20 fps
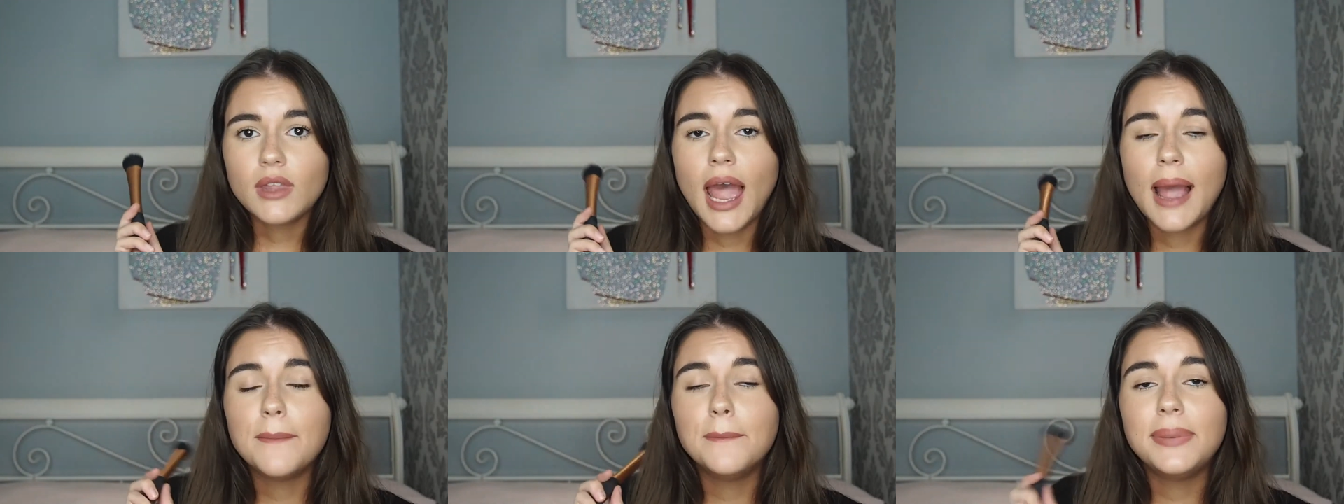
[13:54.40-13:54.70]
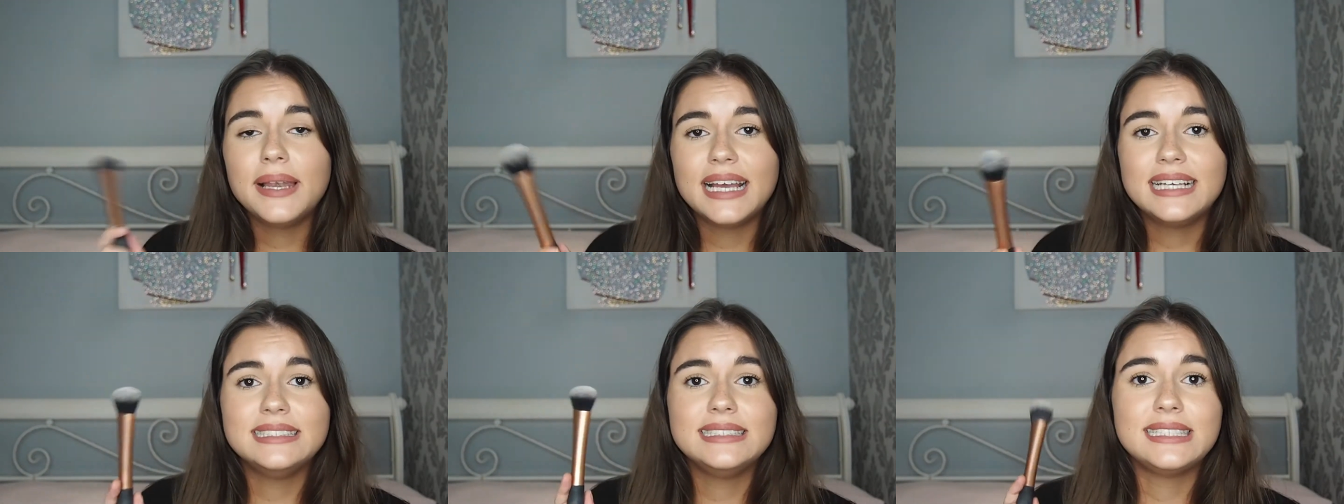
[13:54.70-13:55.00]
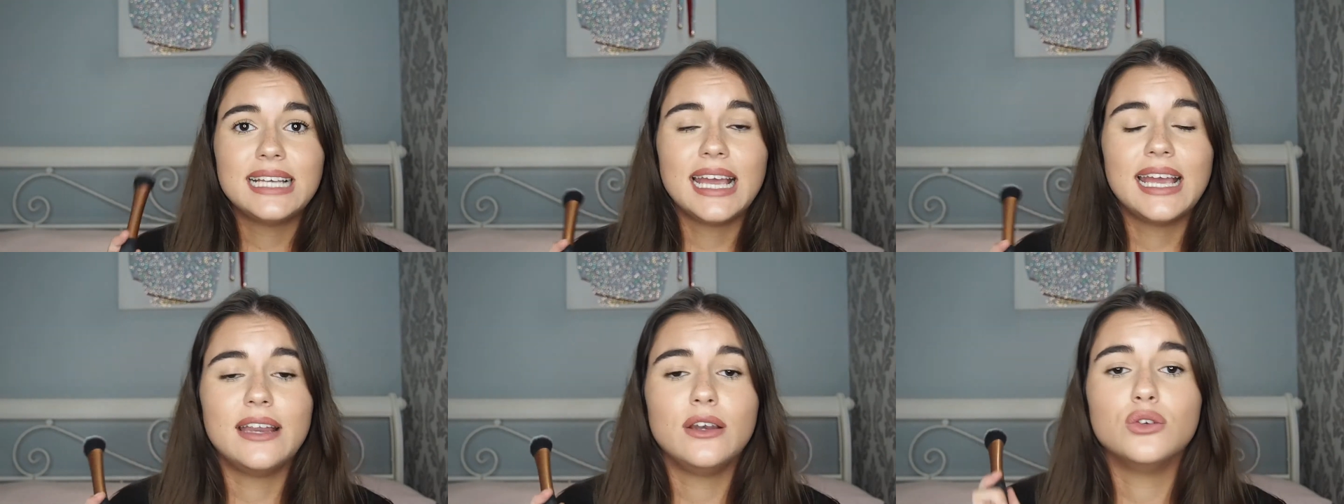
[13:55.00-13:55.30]
and
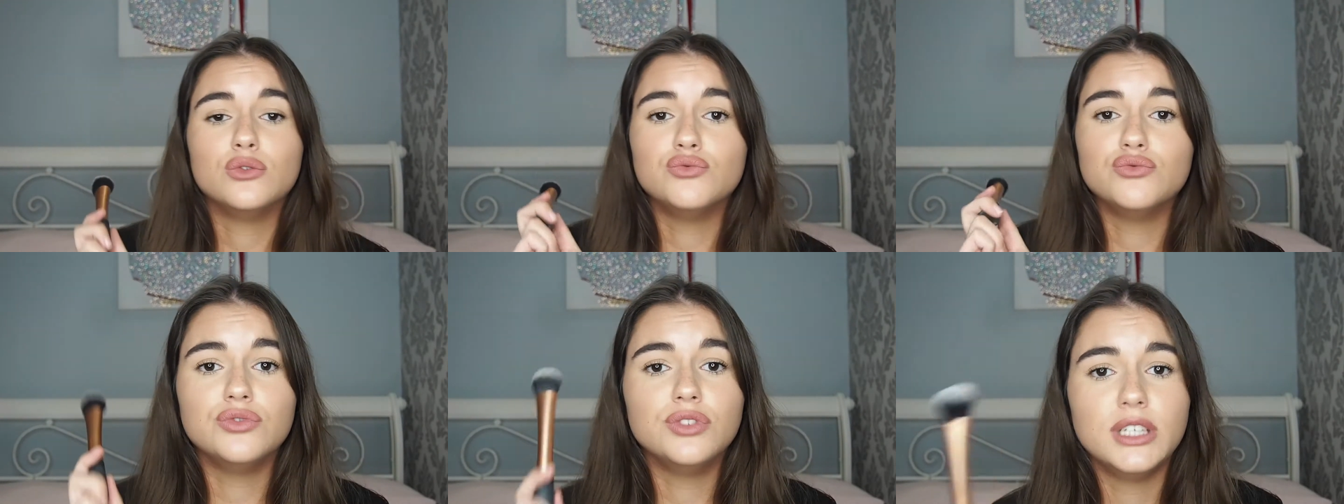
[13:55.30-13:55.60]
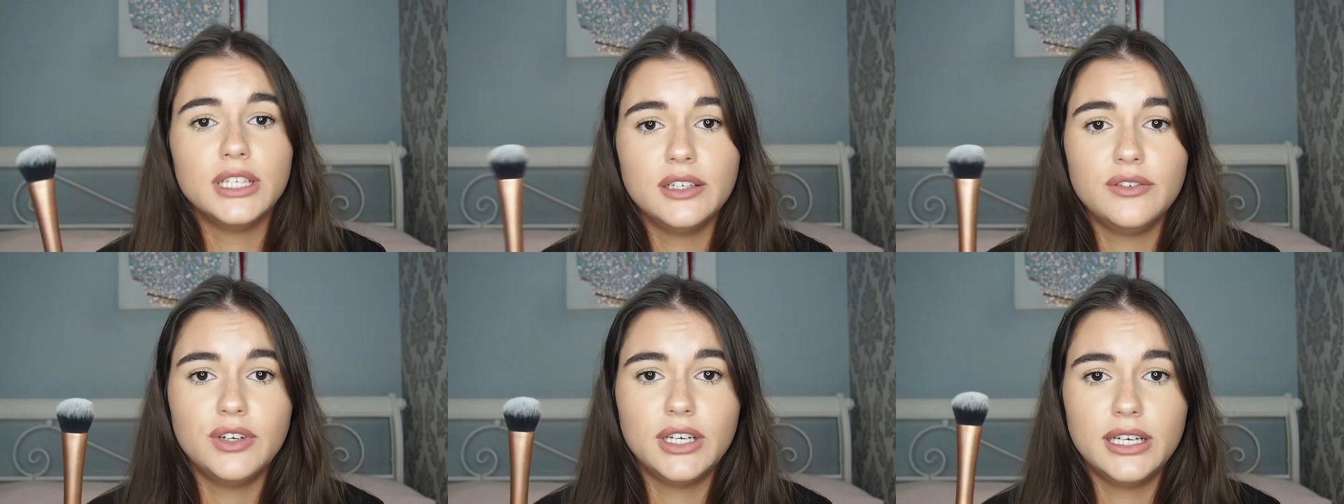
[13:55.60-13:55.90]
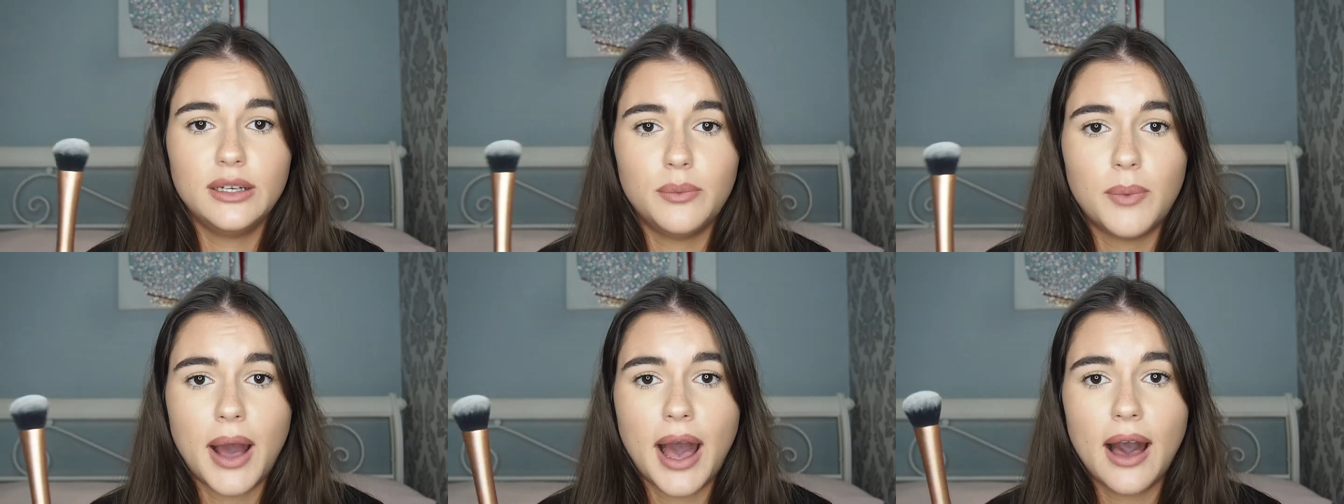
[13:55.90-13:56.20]
blends it in really,
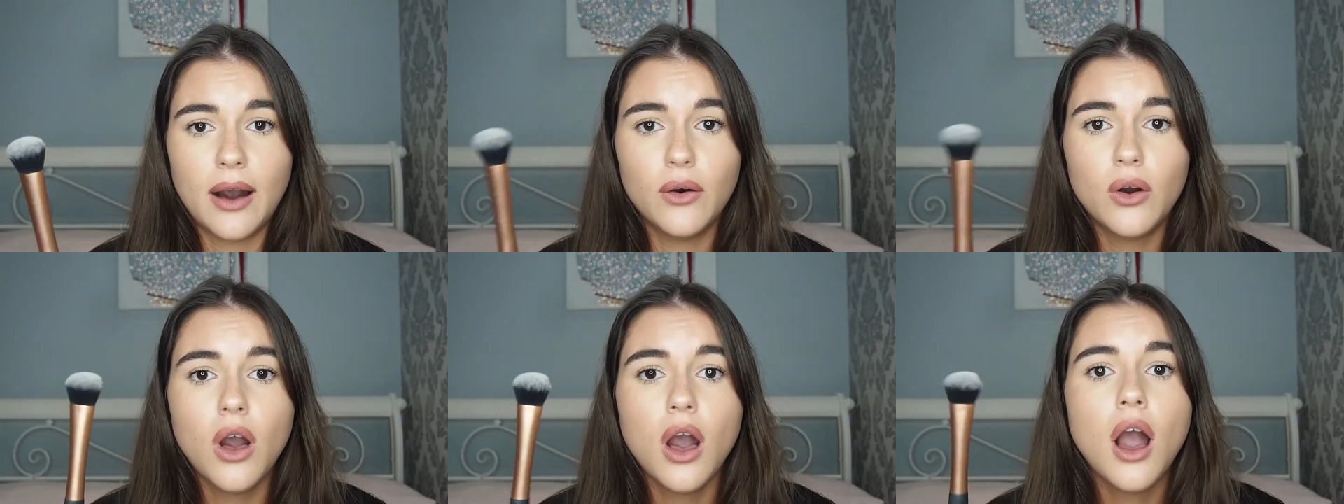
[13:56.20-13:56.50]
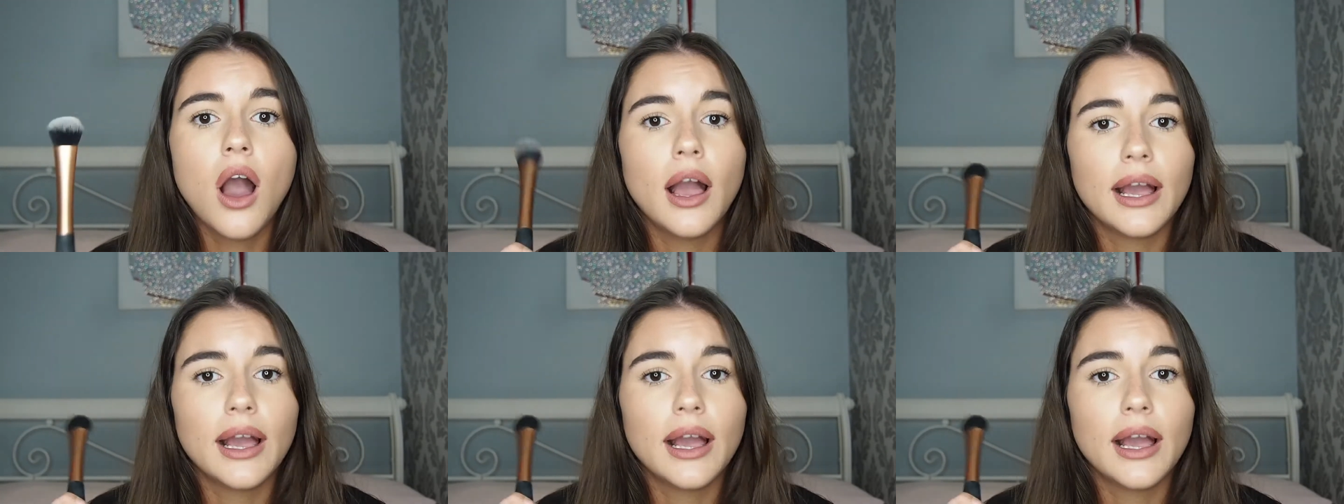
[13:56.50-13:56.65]
really well.